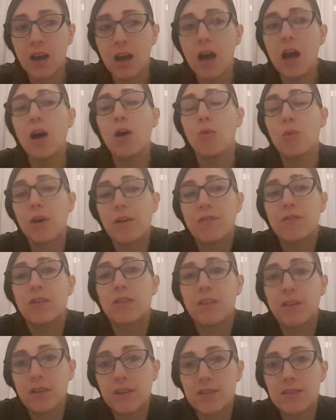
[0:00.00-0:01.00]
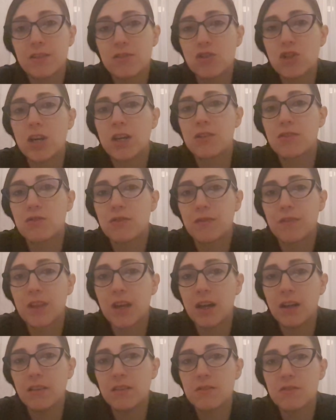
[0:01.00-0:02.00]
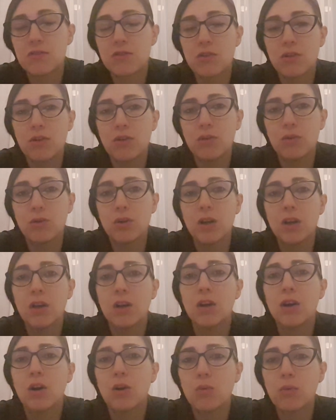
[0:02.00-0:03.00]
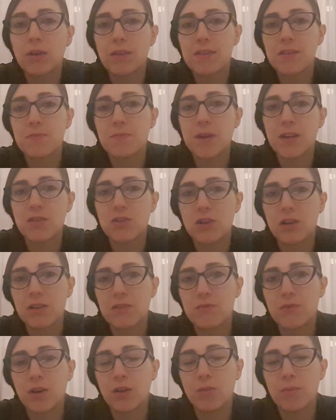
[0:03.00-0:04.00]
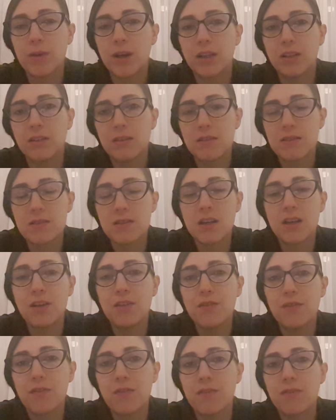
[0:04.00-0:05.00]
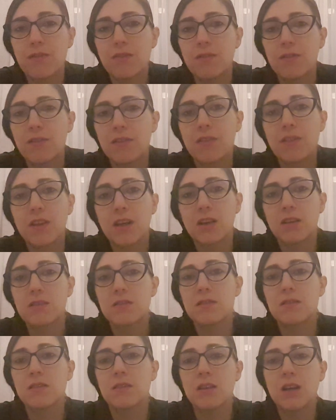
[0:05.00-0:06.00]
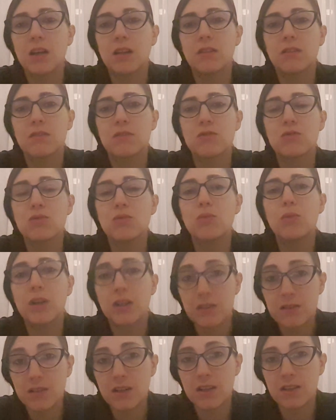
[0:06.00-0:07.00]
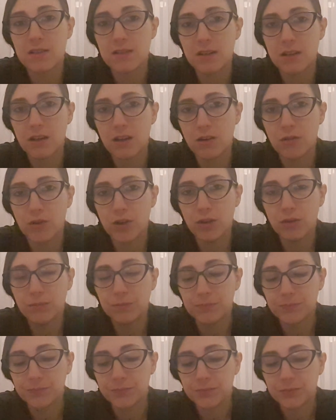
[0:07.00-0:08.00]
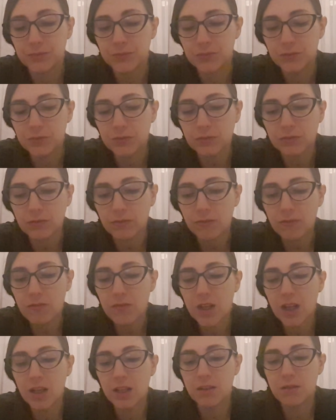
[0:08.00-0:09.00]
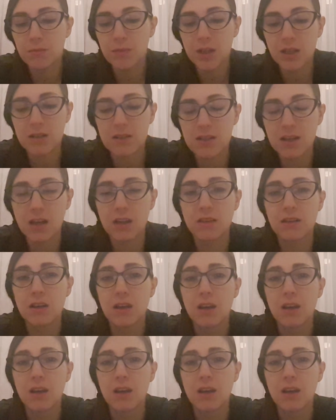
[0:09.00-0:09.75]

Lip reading: However, there is a chance of that, so what the specialist recommended is if things get to worst case scenario, it means that